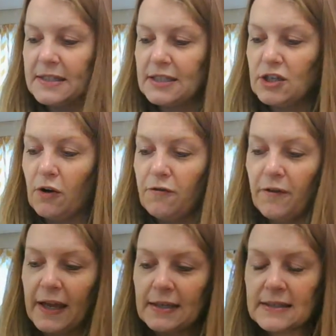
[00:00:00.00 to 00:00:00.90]

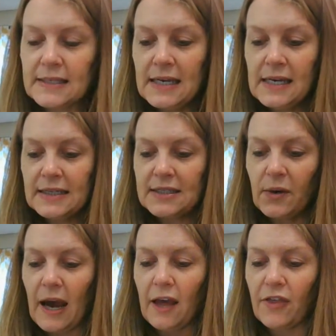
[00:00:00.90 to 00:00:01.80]
snowflakes.
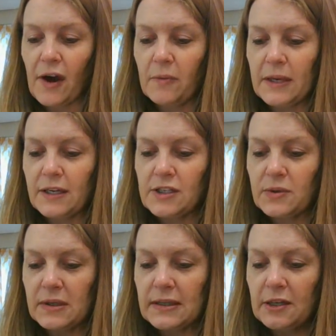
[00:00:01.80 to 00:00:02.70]
So I thought we could
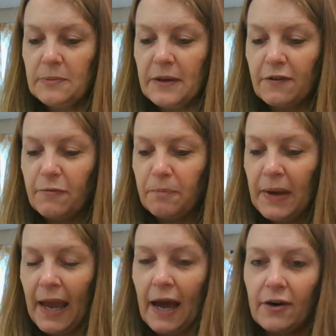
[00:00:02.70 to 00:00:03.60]
do a little bit of
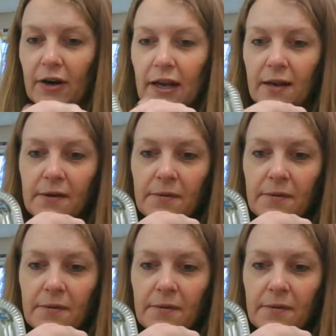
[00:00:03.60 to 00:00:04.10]
patterning.